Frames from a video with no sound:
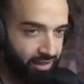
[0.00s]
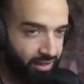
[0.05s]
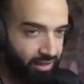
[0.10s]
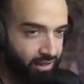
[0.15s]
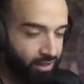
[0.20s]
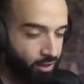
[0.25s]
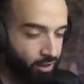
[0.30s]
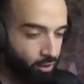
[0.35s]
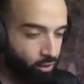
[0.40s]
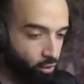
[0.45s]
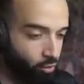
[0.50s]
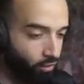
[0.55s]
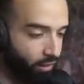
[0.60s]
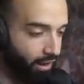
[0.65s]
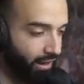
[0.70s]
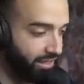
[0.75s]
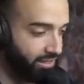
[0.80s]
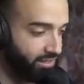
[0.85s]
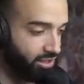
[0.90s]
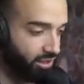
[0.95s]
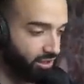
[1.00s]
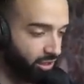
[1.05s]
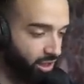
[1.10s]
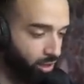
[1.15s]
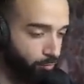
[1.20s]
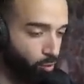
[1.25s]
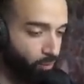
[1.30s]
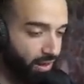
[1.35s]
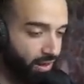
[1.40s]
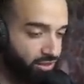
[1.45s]
Or why is there
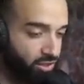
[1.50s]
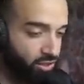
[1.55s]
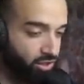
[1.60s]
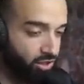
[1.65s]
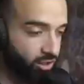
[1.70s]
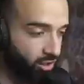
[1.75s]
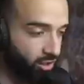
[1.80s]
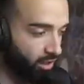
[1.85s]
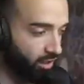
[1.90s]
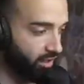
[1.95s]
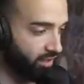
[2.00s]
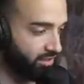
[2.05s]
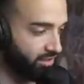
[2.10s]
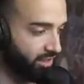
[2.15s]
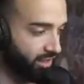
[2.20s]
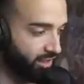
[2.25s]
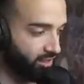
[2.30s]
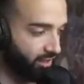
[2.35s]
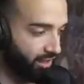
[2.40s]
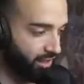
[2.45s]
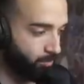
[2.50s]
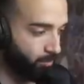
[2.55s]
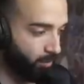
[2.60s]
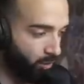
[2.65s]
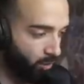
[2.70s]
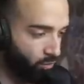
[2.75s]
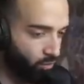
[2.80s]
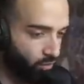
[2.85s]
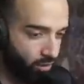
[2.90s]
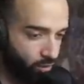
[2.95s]
Libromancers in your Odd Eyes deck? You guys might be,
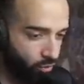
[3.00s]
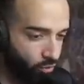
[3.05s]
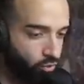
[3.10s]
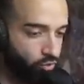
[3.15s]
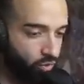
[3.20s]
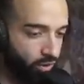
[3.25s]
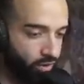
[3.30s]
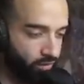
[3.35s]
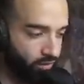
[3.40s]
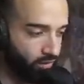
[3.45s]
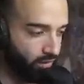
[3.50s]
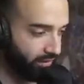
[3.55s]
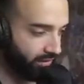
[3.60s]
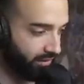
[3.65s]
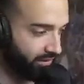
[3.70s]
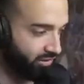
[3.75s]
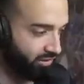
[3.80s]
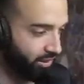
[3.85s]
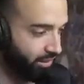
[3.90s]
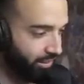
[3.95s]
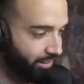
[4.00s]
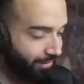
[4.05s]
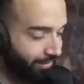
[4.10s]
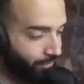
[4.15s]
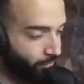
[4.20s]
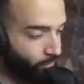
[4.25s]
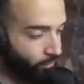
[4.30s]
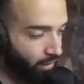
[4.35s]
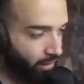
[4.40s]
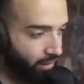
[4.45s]
who's wondering this? Well,
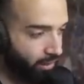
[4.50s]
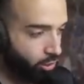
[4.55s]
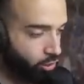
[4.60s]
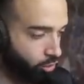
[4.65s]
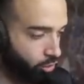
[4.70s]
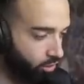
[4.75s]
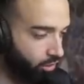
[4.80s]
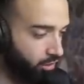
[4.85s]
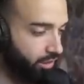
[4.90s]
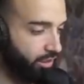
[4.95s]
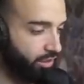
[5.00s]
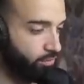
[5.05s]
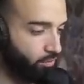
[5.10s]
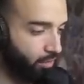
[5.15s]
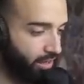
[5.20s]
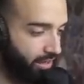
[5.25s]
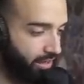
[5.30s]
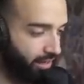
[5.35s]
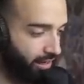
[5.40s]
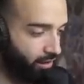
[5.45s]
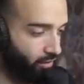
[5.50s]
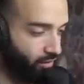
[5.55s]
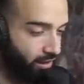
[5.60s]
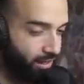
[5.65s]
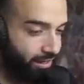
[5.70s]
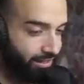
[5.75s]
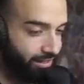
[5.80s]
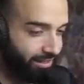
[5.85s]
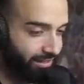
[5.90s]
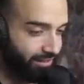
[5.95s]
I'm going to show you guys right now
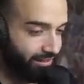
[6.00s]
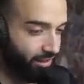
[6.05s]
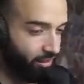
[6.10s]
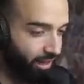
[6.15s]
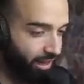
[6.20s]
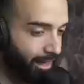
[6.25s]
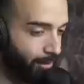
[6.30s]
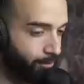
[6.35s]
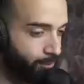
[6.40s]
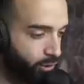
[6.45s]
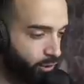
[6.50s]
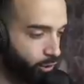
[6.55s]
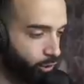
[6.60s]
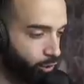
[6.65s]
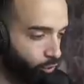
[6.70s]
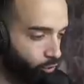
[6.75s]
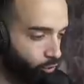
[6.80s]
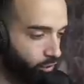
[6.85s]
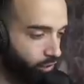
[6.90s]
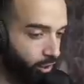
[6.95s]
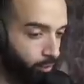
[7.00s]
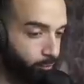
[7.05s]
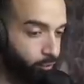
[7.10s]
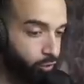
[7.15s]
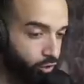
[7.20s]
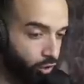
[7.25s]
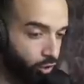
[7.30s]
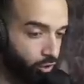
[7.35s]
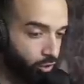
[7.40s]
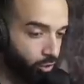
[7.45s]
just how absolutely
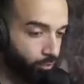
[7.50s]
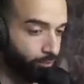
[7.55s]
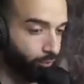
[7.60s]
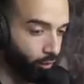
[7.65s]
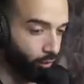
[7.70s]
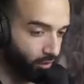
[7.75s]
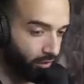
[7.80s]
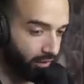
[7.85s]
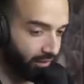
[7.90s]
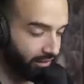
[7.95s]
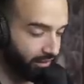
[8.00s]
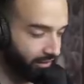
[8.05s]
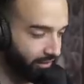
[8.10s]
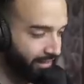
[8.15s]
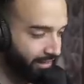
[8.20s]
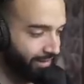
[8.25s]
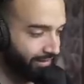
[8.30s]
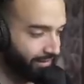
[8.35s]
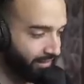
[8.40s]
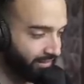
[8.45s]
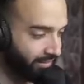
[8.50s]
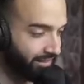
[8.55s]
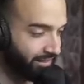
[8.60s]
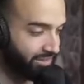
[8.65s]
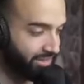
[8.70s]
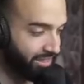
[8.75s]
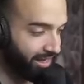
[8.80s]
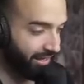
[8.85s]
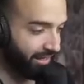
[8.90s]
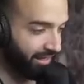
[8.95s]
absurdly broken that this
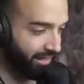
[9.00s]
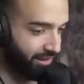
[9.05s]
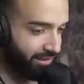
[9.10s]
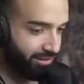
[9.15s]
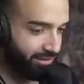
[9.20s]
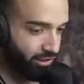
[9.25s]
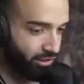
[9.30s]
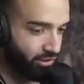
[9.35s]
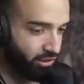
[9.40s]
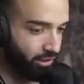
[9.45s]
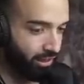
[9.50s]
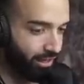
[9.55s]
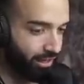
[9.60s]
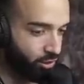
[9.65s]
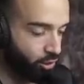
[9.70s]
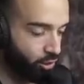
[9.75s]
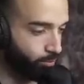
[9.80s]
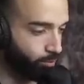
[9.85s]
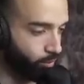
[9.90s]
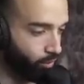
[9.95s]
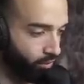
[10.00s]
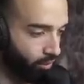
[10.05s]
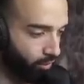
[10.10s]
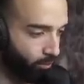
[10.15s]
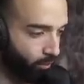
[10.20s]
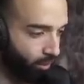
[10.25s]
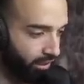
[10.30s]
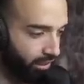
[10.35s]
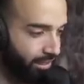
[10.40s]
deck is. It's going to actually blow your mind.